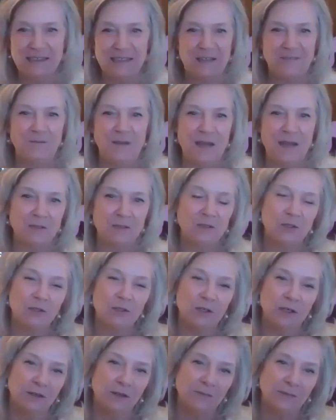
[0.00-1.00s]
the founder
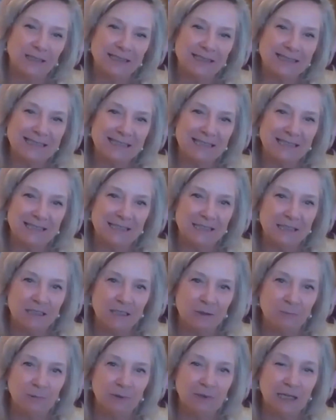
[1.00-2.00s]
of ECE
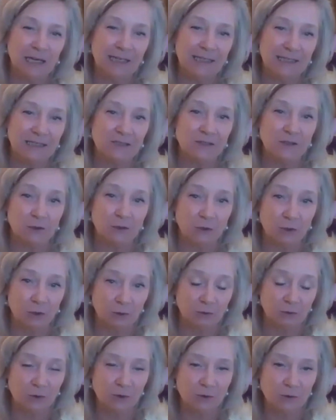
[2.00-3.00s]
Compliance
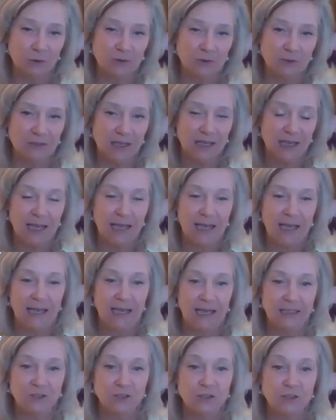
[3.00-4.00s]
Gurus,
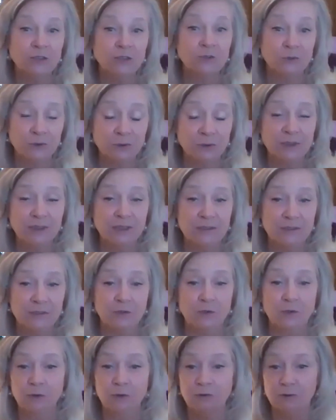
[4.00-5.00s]
and she truly is a
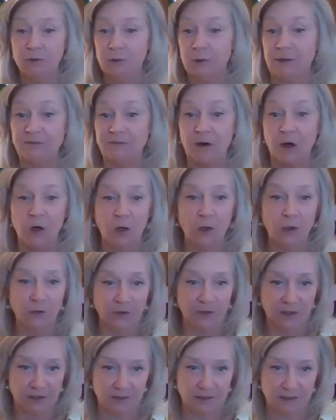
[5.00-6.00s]
guru of all
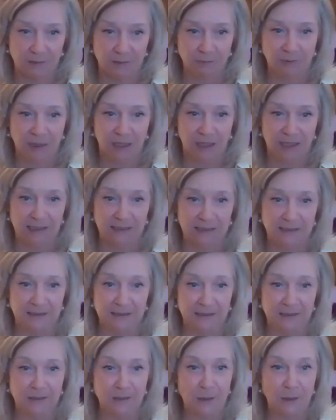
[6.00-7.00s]
things
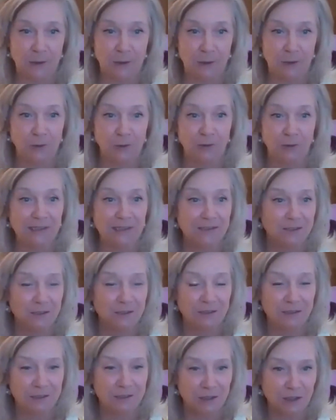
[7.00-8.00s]
compliance. So let's
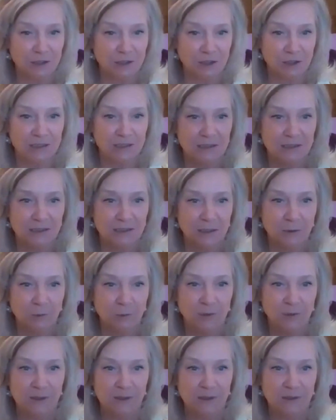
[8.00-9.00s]
just start, Jessica,
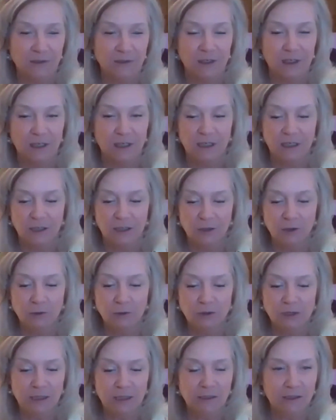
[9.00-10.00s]
with you
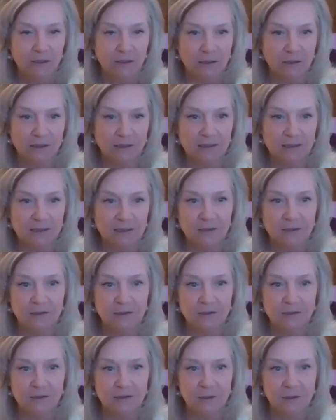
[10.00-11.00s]
telling our
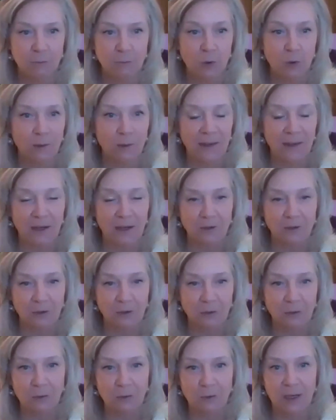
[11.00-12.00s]
listeners more about
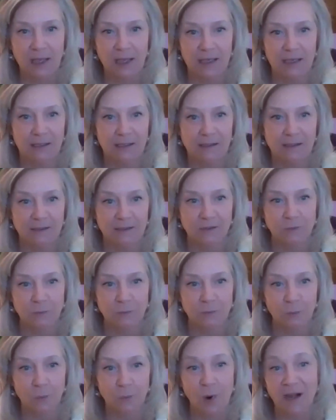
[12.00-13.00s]
you and
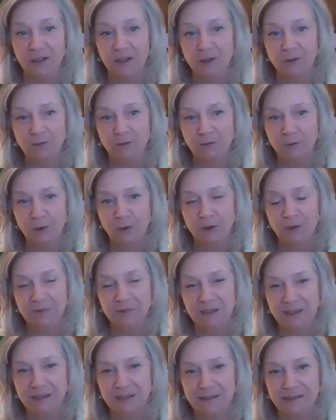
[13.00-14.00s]
why you formed
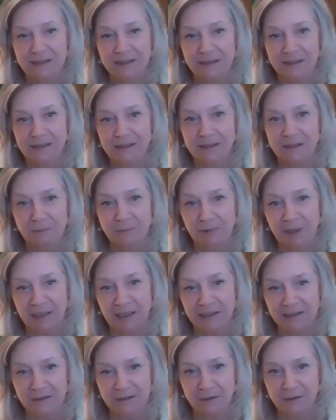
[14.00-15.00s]
ECE
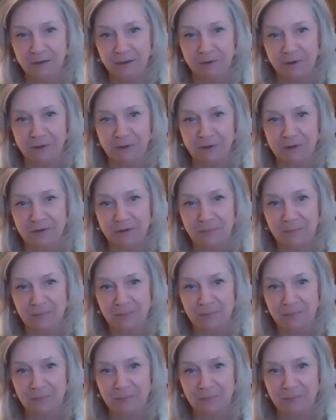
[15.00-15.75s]
Compliance Gurus.